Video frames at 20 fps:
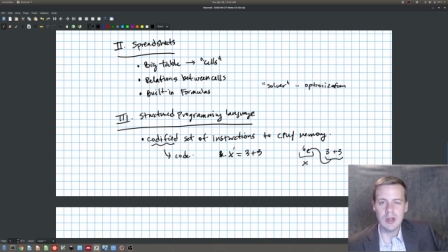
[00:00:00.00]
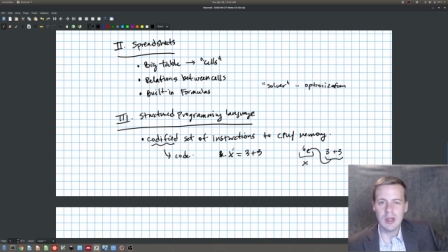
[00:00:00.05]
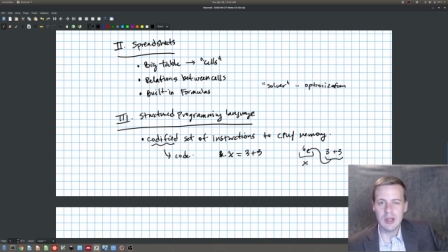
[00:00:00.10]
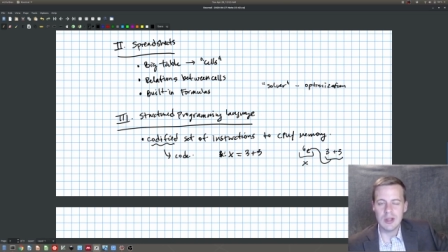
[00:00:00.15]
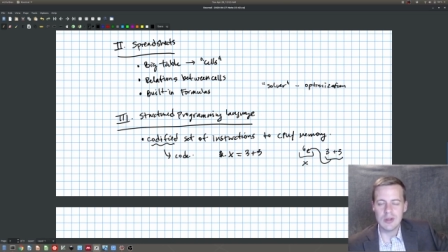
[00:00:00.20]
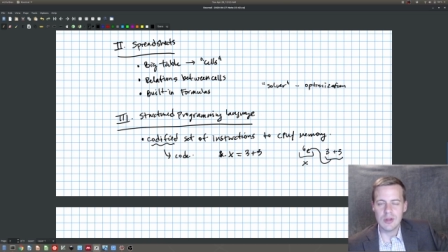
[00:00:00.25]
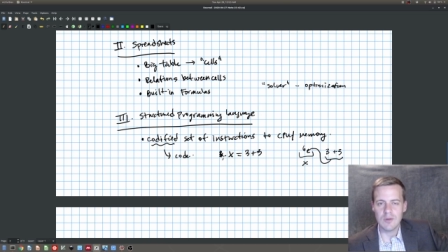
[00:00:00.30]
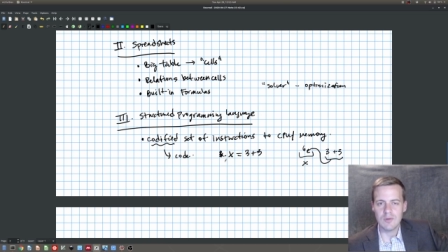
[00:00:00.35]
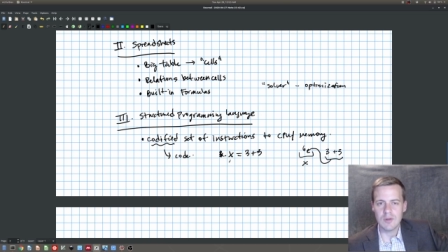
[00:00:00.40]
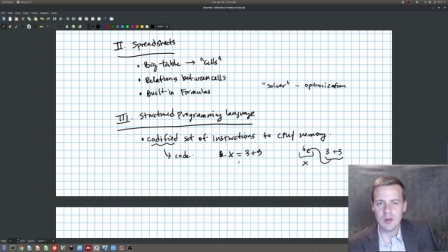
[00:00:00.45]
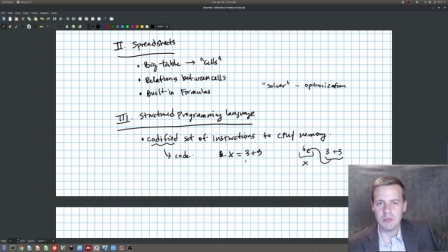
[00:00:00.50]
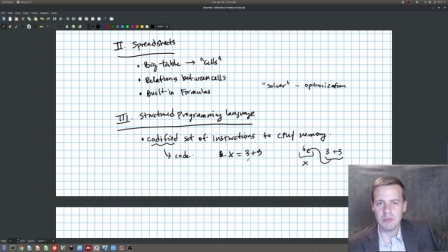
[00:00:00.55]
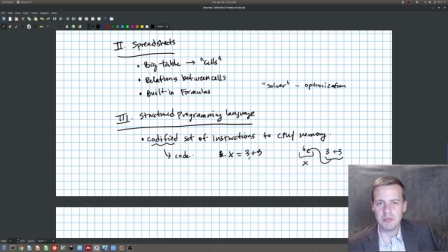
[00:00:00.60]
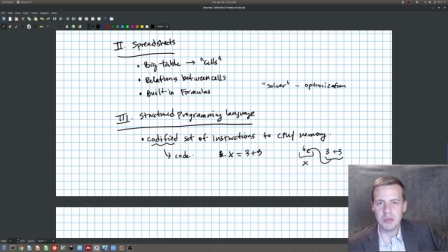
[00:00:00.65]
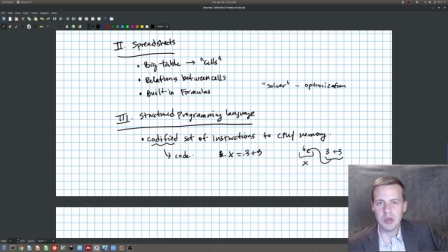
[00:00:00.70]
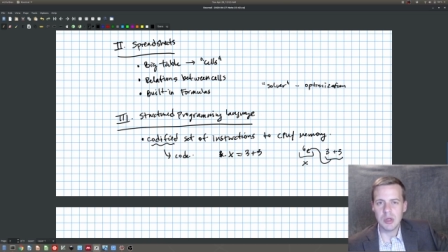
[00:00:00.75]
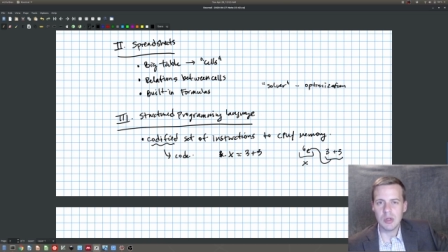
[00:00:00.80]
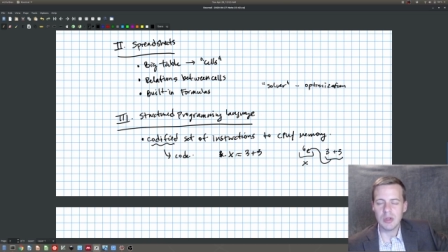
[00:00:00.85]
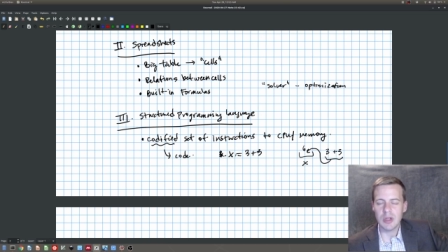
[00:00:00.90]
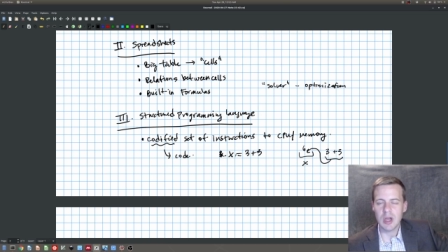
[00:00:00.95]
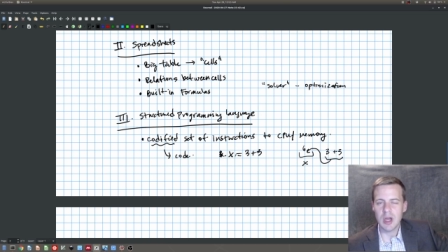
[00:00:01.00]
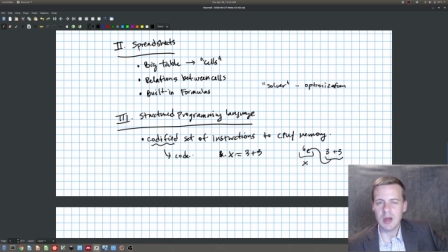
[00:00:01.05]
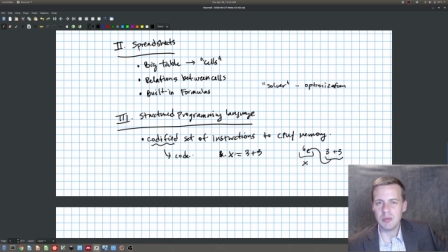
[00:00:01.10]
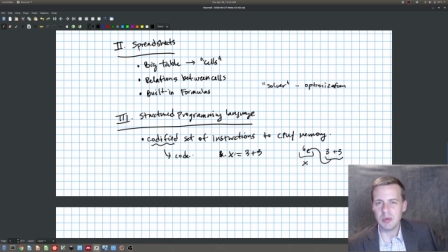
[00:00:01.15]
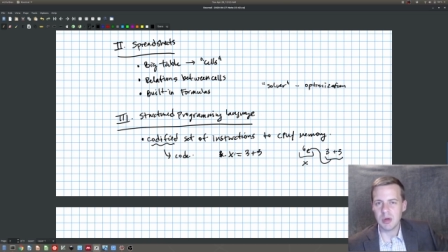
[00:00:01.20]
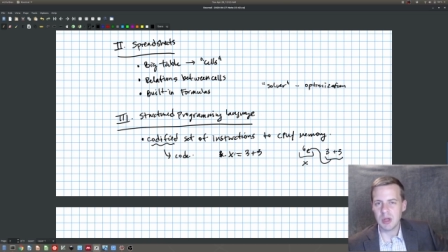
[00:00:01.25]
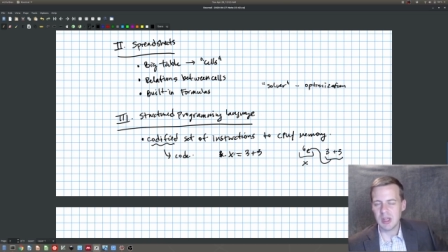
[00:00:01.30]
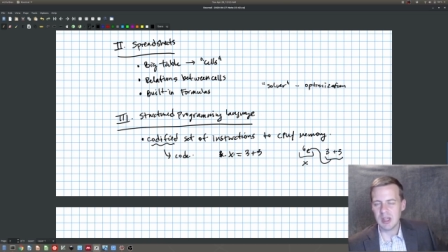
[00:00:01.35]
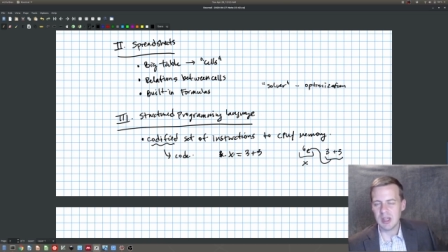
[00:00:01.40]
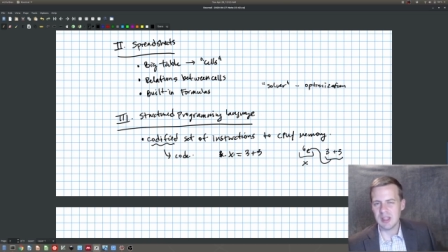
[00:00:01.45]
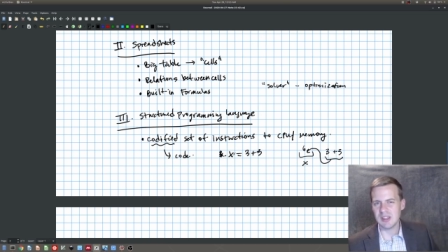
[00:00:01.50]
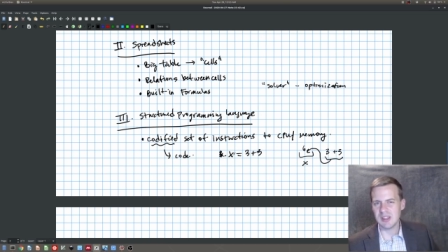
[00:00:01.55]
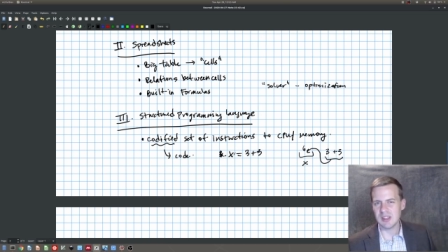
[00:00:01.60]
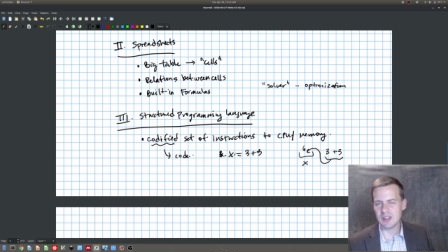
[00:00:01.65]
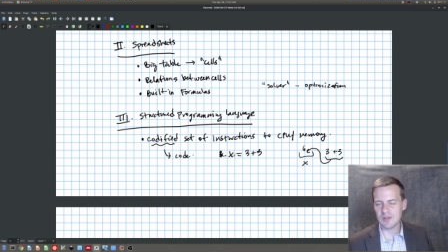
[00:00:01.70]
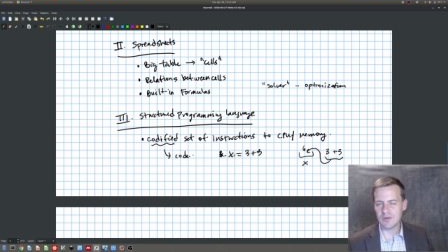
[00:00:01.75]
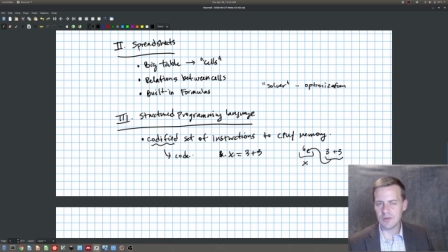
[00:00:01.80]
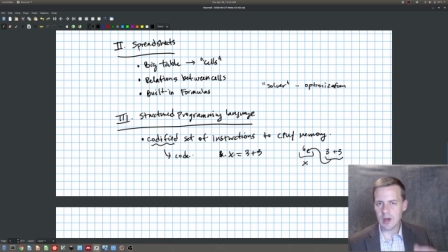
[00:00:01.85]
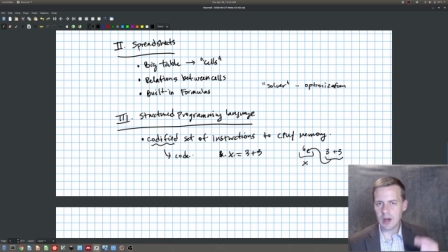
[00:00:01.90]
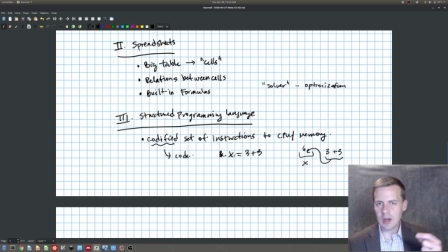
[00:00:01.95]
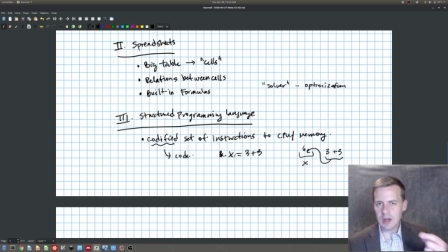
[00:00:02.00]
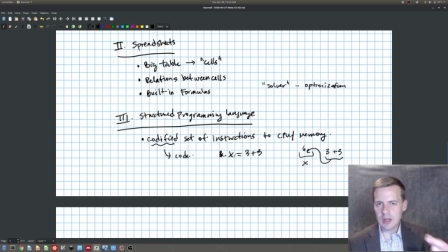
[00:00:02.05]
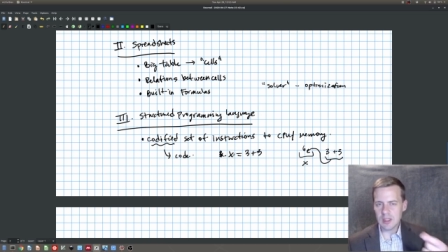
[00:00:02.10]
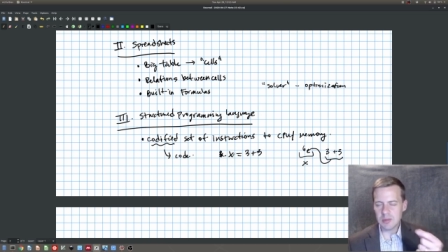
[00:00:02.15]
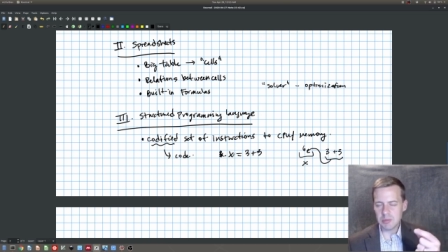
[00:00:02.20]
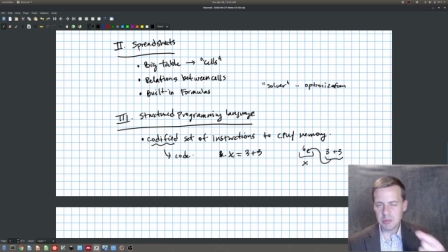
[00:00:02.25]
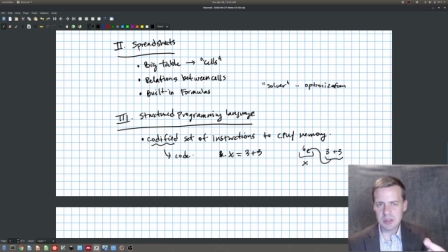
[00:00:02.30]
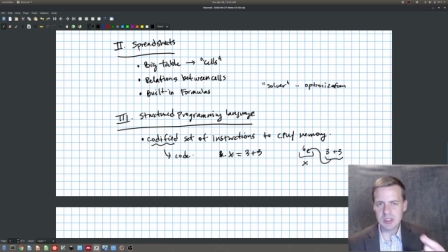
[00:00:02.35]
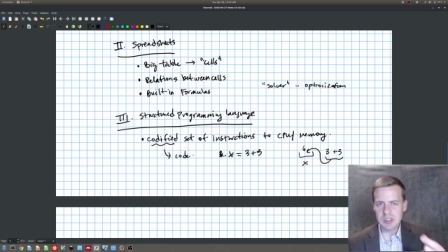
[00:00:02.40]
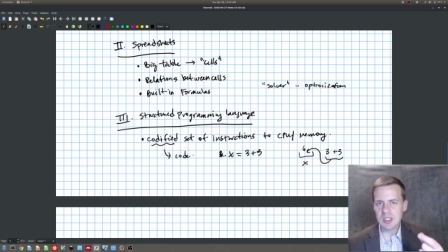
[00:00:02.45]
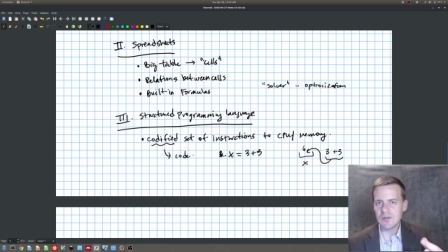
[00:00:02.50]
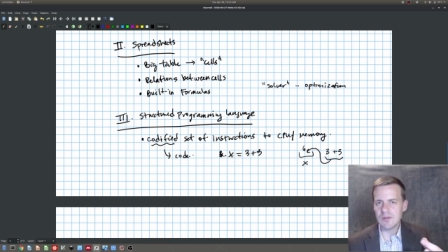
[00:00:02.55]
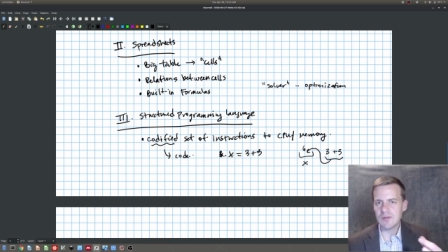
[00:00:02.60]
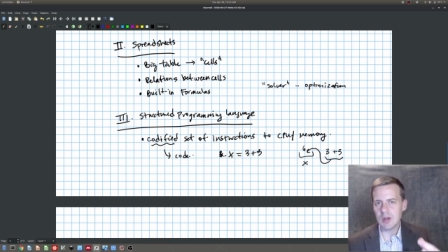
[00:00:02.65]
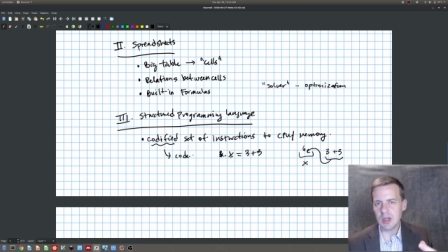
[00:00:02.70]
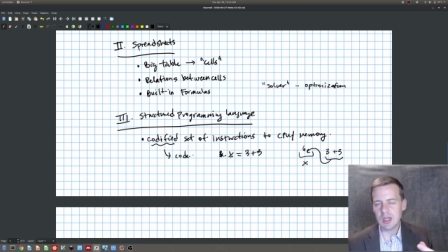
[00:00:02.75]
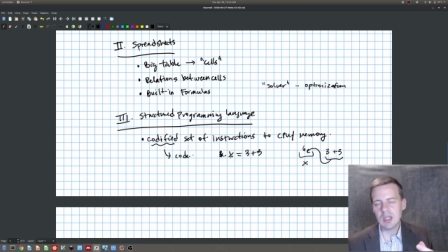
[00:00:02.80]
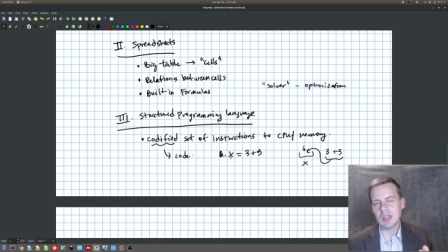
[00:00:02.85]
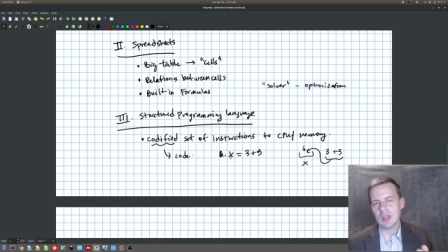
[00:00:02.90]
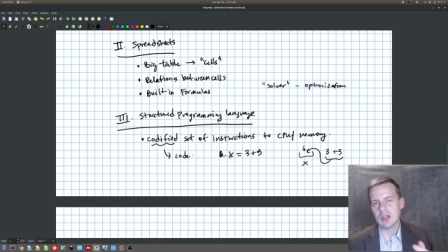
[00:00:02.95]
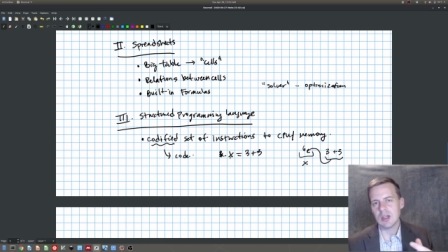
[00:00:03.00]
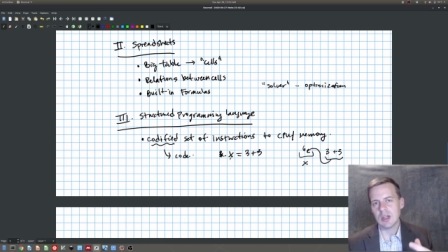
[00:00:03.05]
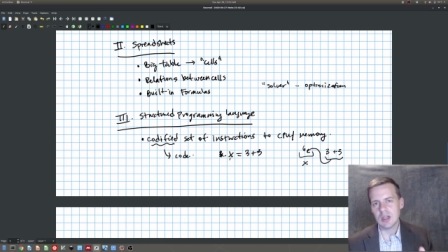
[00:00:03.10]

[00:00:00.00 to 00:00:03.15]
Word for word: You have to build up this very specific